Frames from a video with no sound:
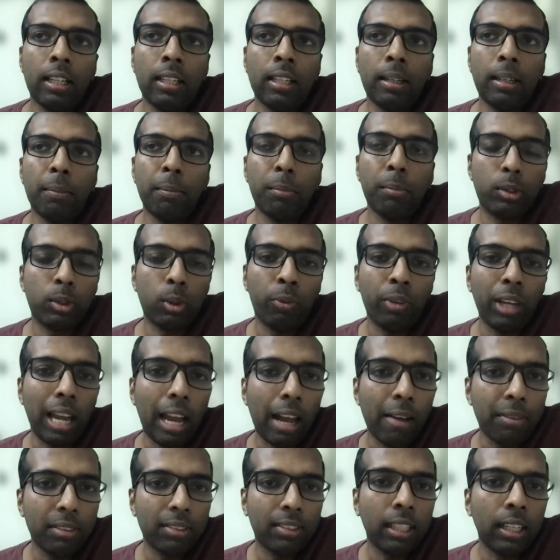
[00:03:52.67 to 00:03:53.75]
So we have a
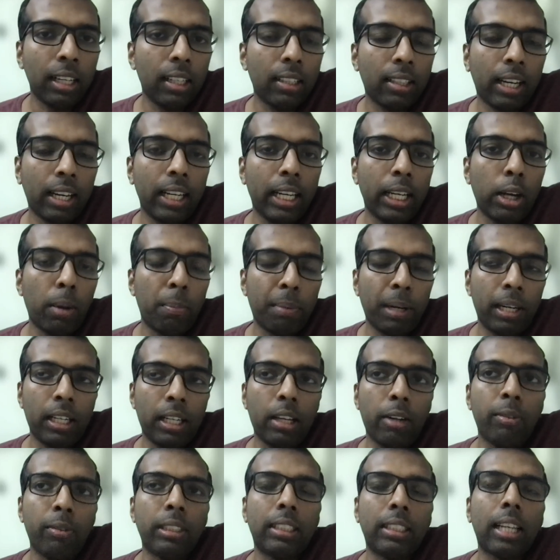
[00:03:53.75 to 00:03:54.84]
single training operator
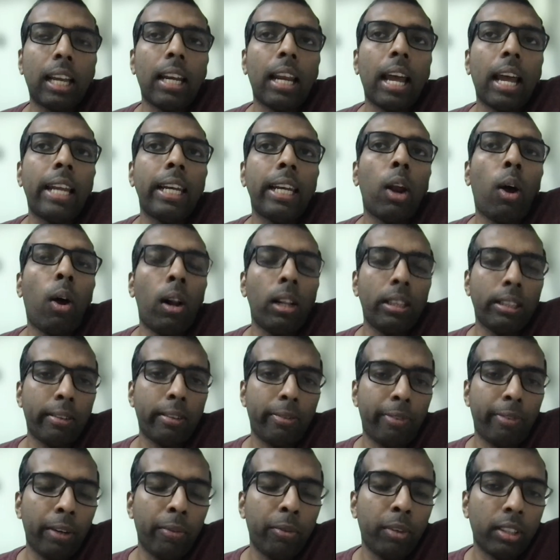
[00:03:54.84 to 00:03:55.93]
which can handle all the
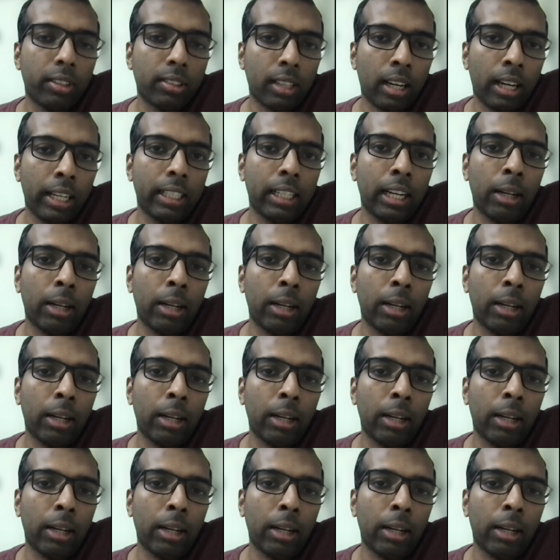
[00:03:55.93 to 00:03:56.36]
frameworks right now.